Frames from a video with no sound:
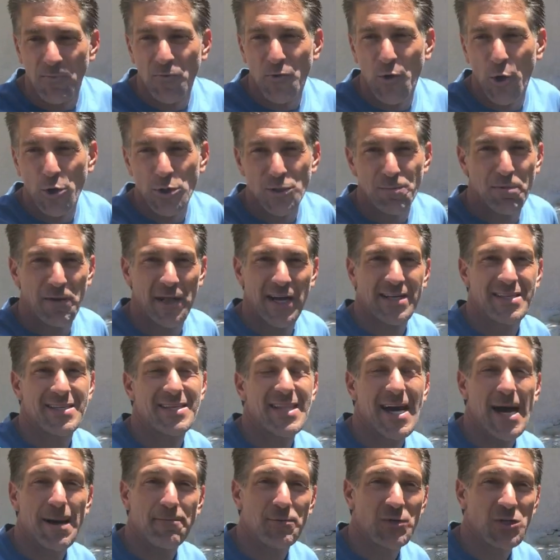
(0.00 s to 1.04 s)
Those plants in
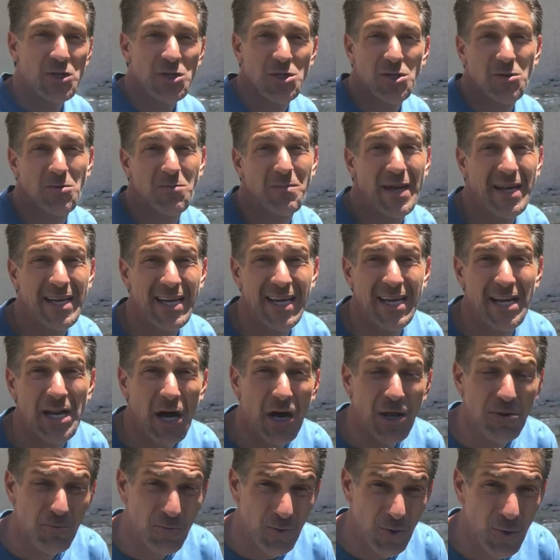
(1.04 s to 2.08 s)
that position may need
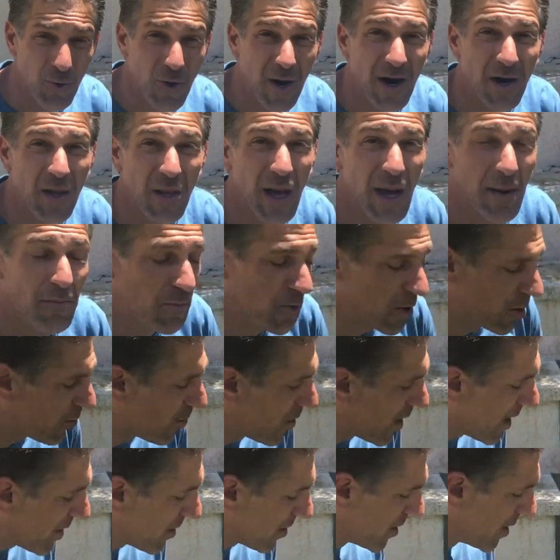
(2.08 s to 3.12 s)
and require a lot more
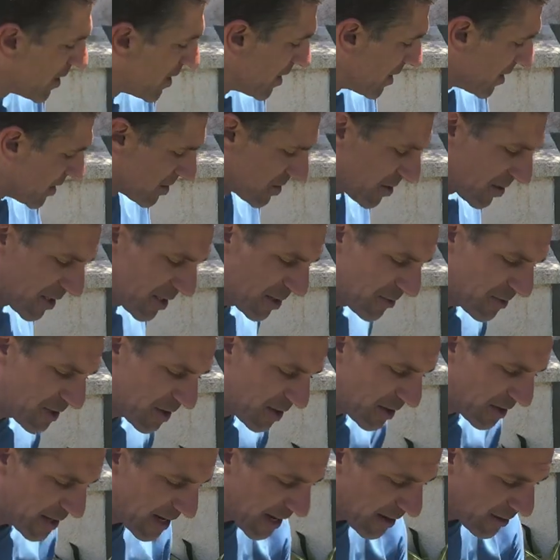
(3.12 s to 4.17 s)
water. So here we
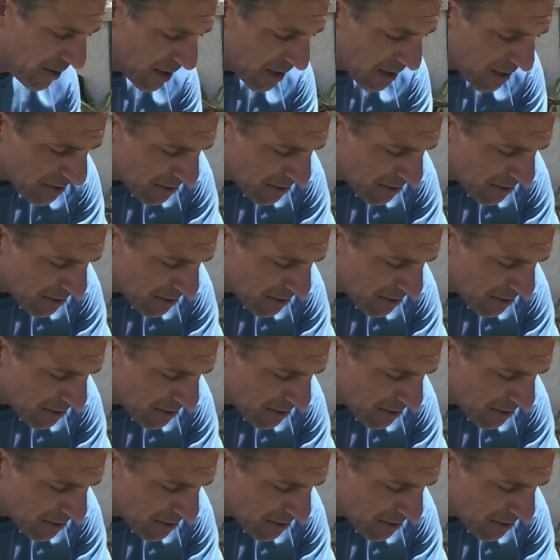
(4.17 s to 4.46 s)
are now.